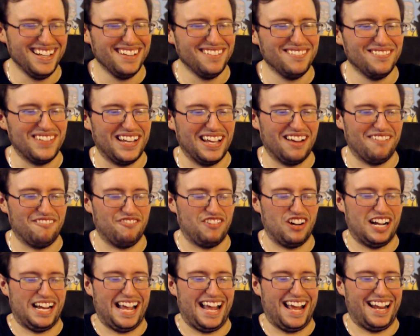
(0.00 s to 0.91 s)
Get the
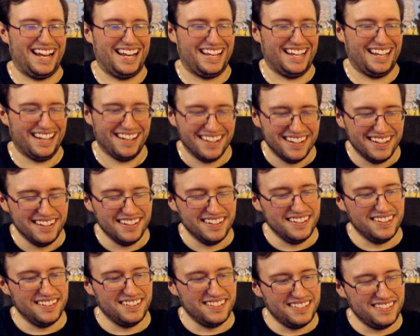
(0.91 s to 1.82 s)
fuck out of here.
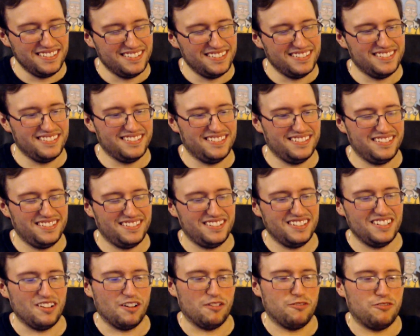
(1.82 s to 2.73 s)

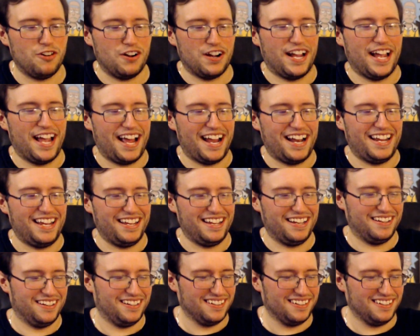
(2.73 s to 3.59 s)
Get the fuck out of here.